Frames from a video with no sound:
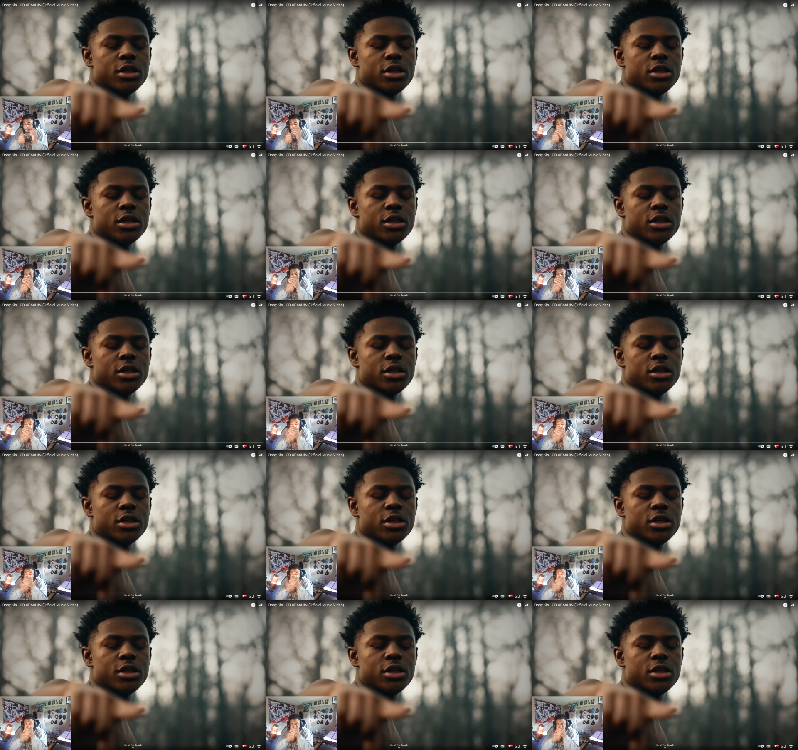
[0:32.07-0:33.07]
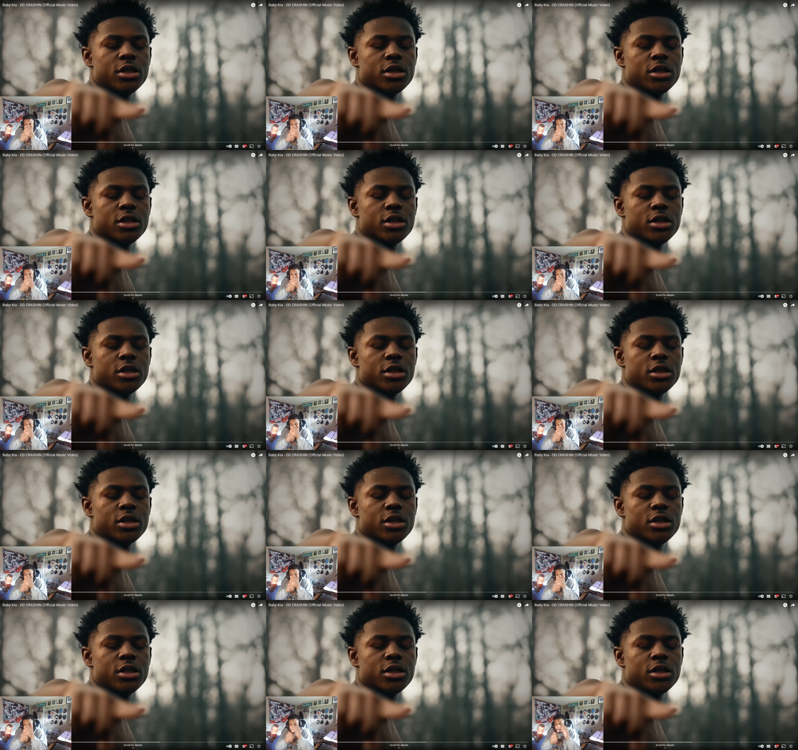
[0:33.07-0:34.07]

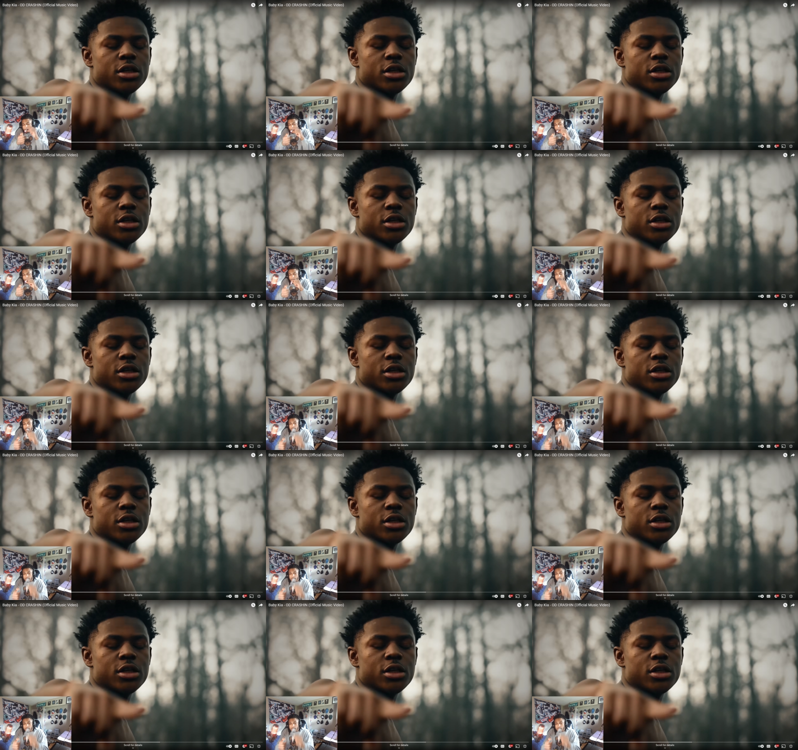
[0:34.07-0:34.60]
Nobody speaks.